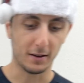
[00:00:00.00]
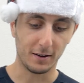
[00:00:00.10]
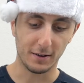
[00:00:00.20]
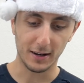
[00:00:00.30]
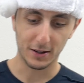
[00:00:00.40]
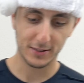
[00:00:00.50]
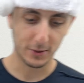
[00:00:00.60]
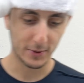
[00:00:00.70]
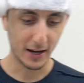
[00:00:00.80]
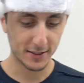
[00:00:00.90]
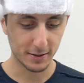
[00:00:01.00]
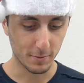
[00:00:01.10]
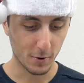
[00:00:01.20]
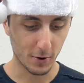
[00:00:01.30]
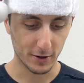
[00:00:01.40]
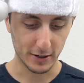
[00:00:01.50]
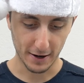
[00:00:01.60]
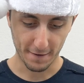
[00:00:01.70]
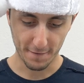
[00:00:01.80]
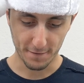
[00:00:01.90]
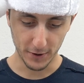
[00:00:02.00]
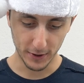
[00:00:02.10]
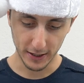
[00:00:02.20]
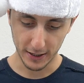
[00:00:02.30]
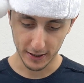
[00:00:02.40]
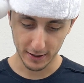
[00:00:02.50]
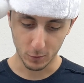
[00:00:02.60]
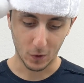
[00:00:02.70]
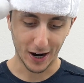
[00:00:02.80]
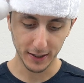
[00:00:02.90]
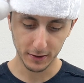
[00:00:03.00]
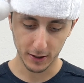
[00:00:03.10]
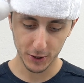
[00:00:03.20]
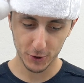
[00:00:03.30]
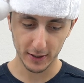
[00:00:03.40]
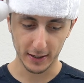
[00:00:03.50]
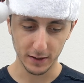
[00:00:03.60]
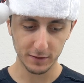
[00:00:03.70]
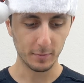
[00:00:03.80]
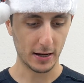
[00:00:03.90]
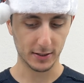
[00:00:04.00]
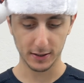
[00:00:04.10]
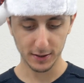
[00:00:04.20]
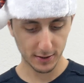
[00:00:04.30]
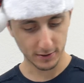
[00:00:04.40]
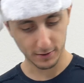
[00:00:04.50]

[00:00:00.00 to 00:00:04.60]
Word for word: All right, looks like we got some more food in here. Wine and Country Gift Baskets.